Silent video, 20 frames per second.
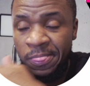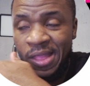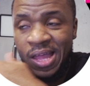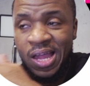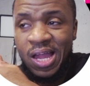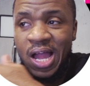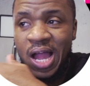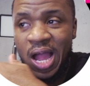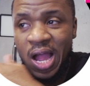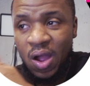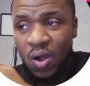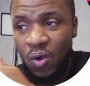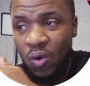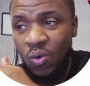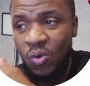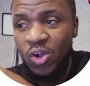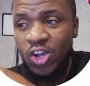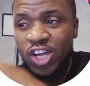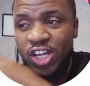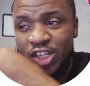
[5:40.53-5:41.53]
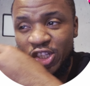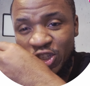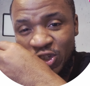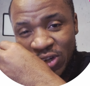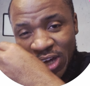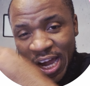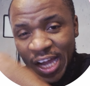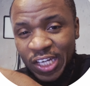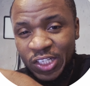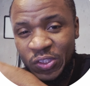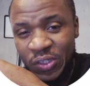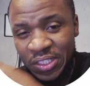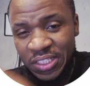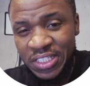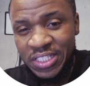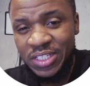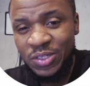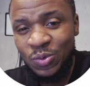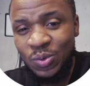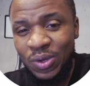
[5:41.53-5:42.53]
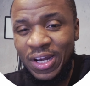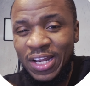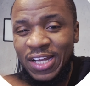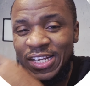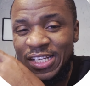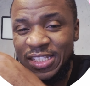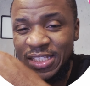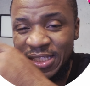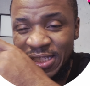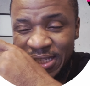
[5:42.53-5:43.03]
how to actually see whether this